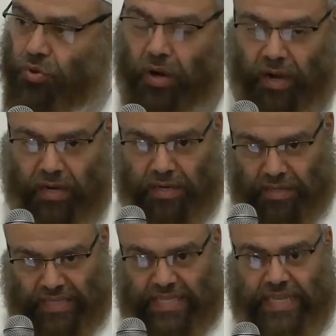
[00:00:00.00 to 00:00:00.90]
You
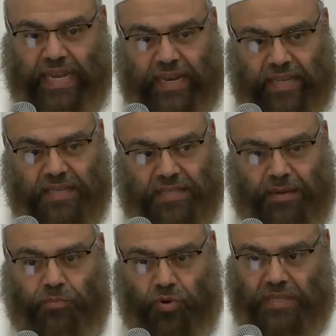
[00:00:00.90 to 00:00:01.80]
are stealing
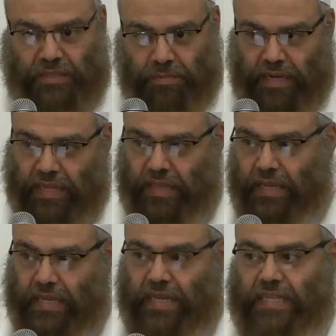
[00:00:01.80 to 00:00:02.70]
someone's money
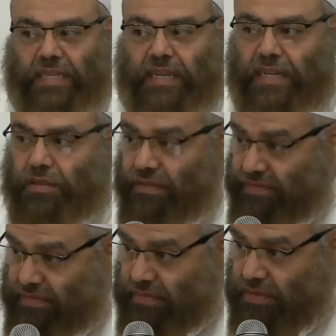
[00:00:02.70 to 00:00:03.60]
that he is in need
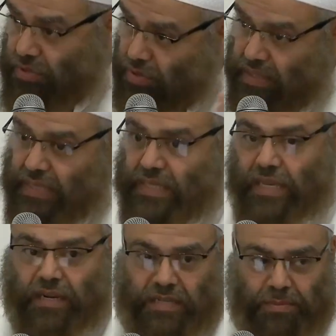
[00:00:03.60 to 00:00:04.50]
of. So it's a
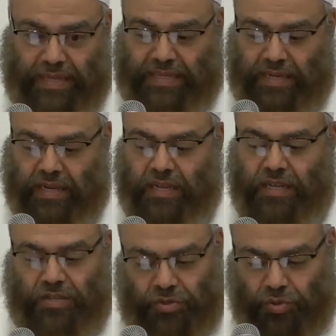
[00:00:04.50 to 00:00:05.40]
serious matter.
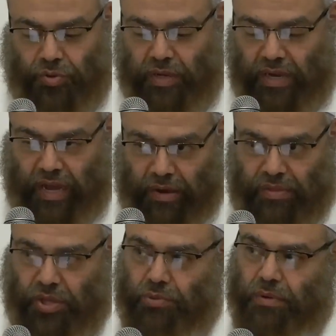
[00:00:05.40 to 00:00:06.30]
So, and
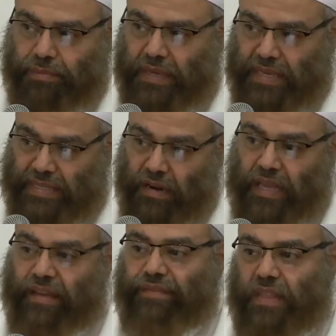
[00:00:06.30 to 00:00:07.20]
how the human beings
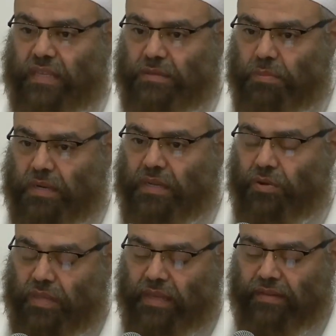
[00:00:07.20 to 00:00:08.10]
are given this
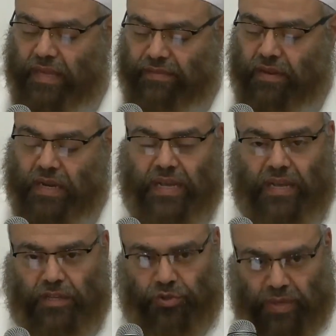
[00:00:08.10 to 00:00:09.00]
money, or they're
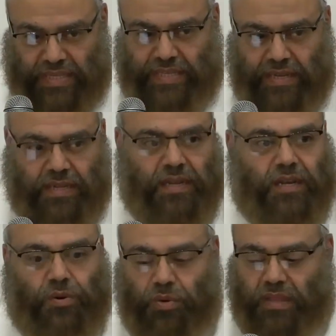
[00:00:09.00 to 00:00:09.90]
given,
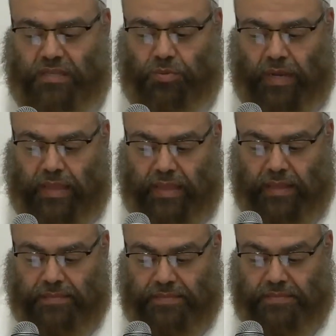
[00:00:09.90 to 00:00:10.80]
entrusted with this
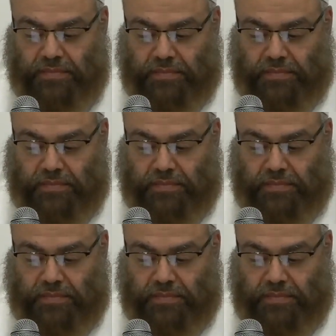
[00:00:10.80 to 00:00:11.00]
wealth.